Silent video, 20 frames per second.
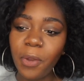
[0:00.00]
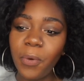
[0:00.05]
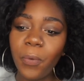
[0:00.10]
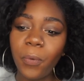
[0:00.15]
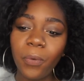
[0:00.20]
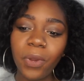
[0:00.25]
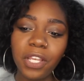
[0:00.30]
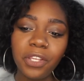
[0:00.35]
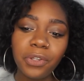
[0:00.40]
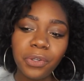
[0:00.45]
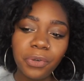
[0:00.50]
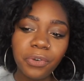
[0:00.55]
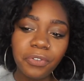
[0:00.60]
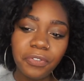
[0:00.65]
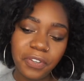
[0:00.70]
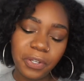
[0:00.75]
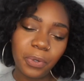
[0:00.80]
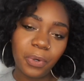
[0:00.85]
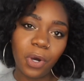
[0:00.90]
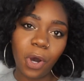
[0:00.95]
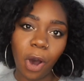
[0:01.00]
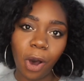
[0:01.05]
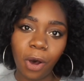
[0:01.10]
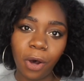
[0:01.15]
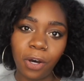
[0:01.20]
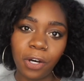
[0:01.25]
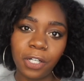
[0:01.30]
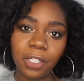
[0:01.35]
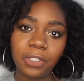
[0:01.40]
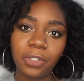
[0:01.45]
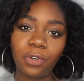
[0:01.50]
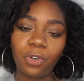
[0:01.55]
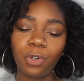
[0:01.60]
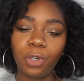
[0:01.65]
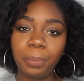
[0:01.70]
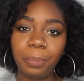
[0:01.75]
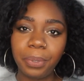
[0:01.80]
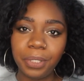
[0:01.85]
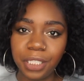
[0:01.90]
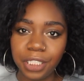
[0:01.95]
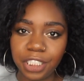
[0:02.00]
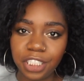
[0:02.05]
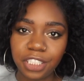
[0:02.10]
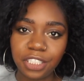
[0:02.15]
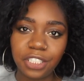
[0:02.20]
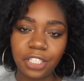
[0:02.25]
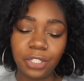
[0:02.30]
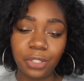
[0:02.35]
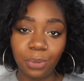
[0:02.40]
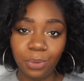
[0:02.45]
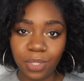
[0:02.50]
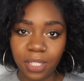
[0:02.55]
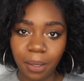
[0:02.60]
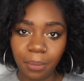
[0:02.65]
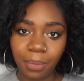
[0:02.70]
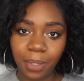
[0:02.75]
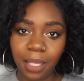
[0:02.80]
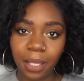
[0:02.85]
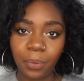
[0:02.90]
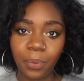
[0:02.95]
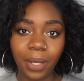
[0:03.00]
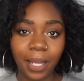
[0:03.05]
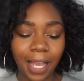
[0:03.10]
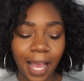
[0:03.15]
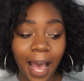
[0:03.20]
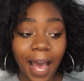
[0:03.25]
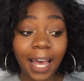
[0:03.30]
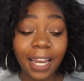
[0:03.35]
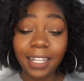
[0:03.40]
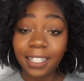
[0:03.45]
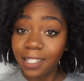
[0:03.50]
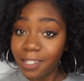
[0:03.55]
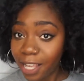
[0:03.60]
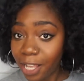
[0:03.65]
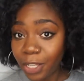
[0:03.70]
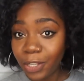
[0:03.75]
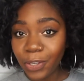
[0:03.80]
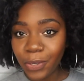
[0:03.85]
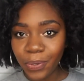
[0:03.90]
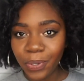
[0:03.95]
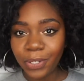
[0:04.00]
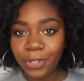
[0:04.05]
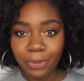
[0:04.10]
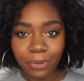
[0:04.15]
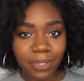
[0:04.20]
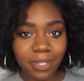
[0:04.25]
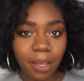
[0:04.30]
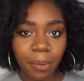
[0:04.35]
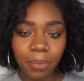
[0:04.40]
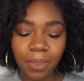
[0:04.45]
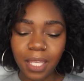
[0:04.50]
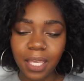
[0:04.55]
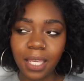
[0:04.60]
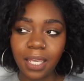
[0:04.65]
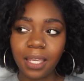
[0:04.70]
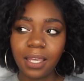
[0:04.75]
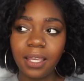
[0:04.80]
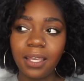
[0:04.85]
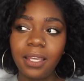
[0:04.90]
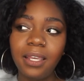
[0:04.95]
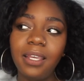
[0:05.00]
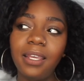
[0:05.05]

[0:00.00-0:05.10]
when you feel called or pushed to do something, when God is telling you to do something,